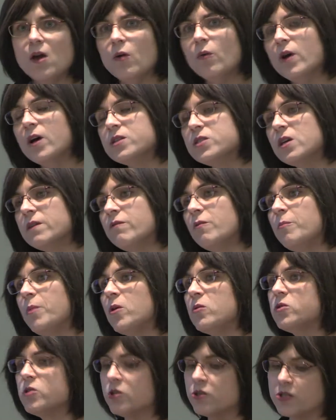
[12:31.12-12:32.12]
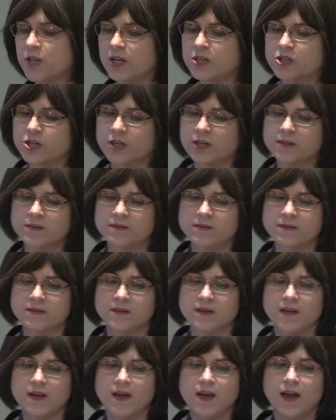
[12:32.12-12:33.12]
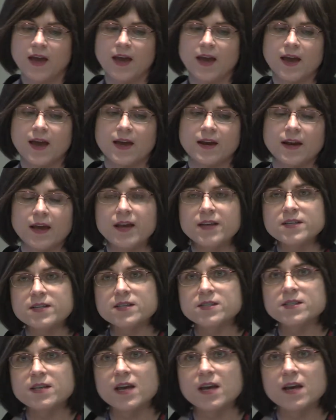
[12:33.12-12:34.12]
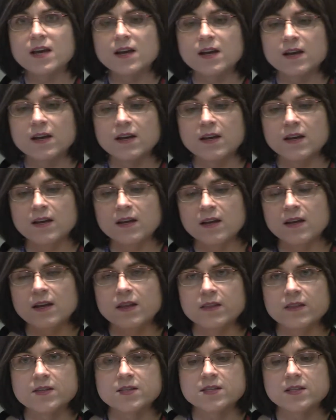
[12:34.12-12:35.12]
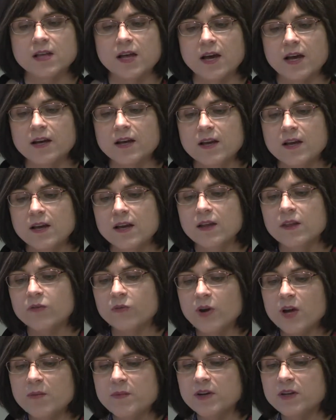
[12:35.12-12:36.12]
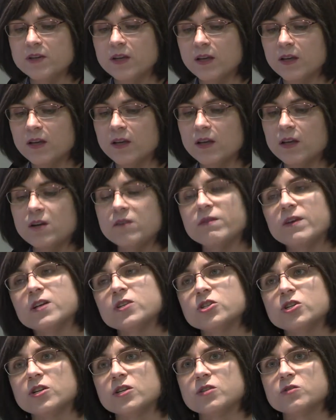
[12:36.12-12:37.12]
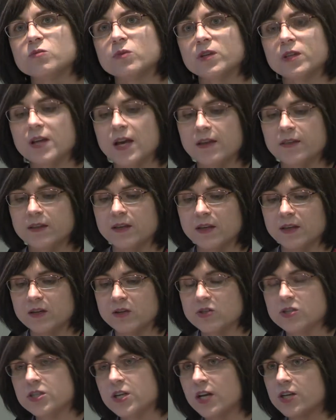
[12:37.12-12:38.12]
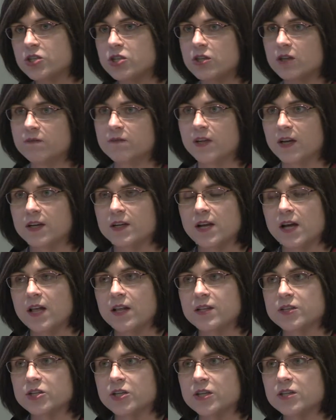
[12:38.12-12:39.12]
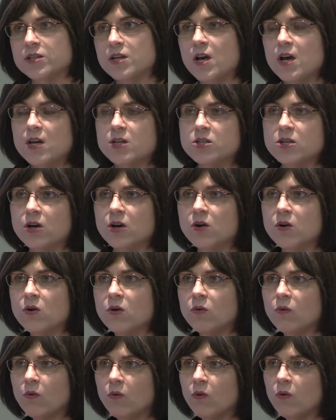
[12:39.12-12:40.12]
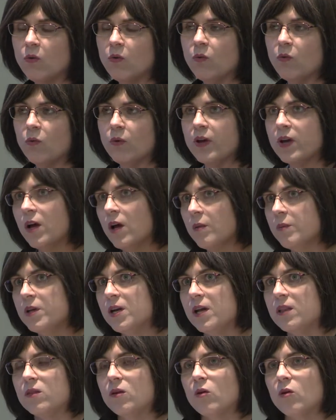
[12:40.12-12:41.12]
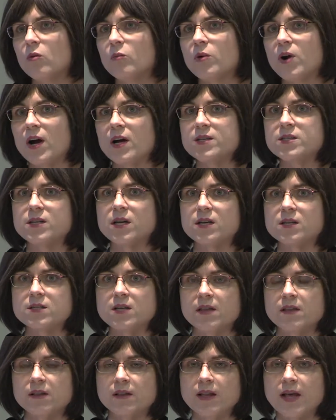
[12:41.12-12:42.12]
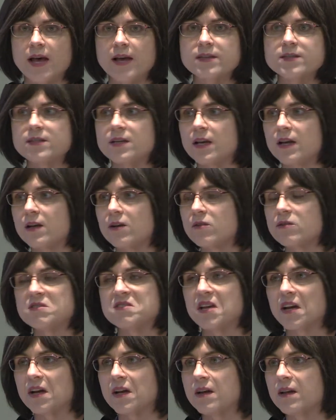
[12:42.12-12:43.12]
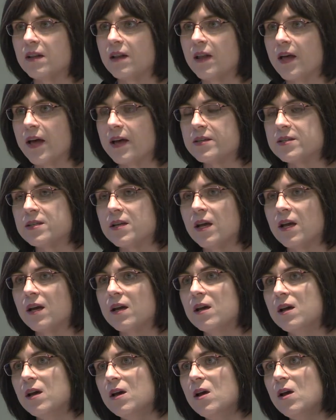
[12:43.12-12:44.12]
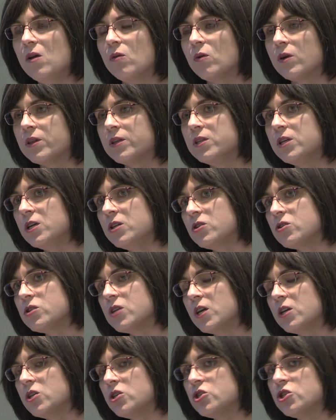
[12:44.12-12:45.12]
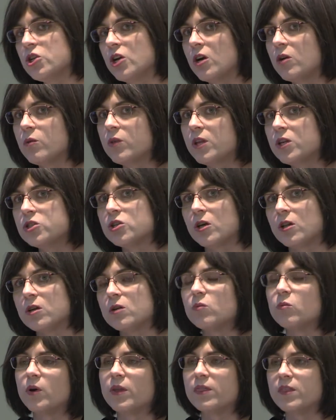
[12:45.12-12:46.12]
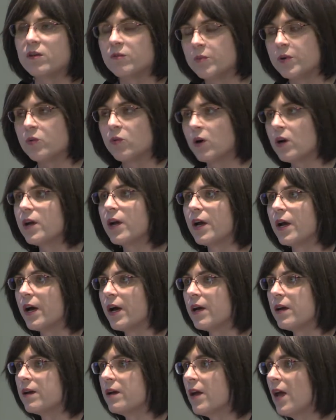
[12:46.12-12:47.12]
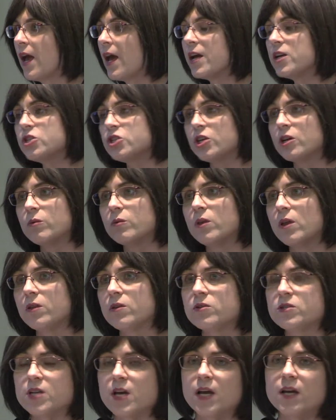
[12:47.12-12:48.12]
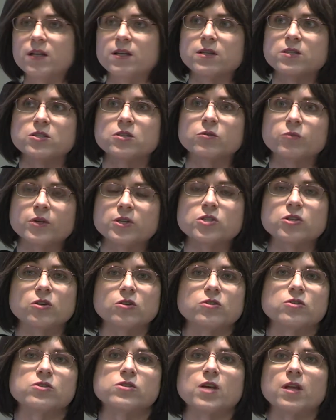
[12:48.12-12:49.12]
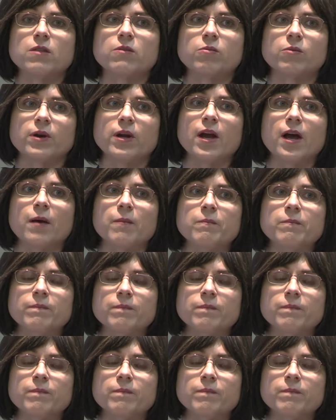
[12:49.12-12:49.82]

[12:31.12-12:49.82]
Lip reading: We also have a poster session. And as I say in this slide, 3M innovation is really at the intersection of technologies. So we culminate the whole process on the last day or the second to the last day, where the teachers get to share with each other what they've been working on and share with other scientists and researchers at 3M.